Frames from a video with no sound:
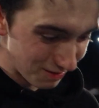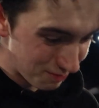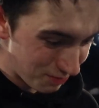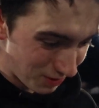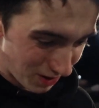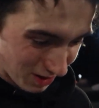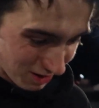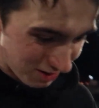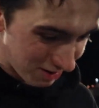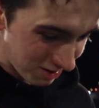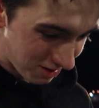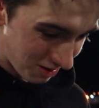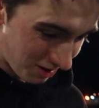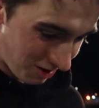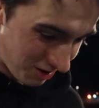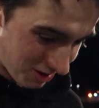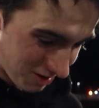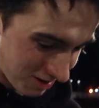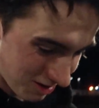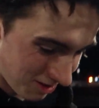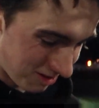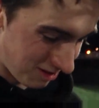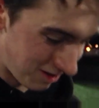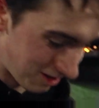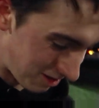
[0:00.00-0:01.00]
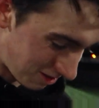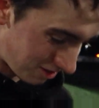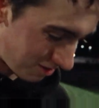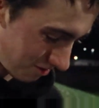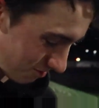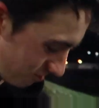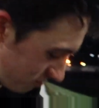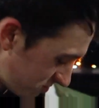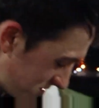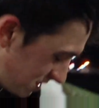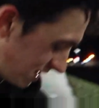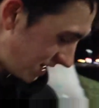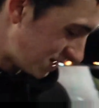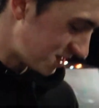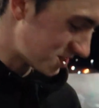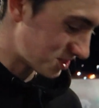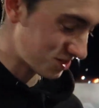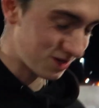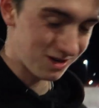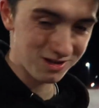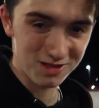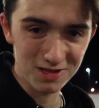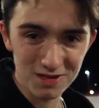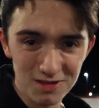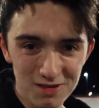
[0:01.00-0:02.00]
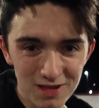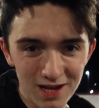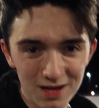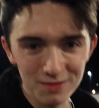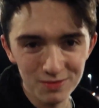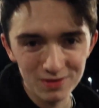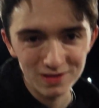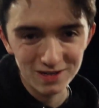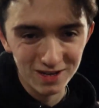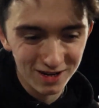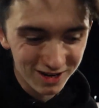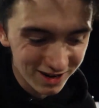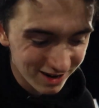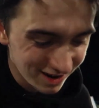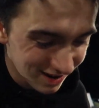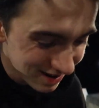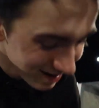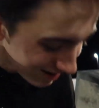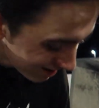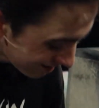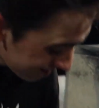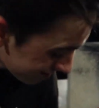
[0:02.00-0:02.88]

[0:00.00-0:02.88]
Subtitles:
The park is honestly so dangerous this time of year,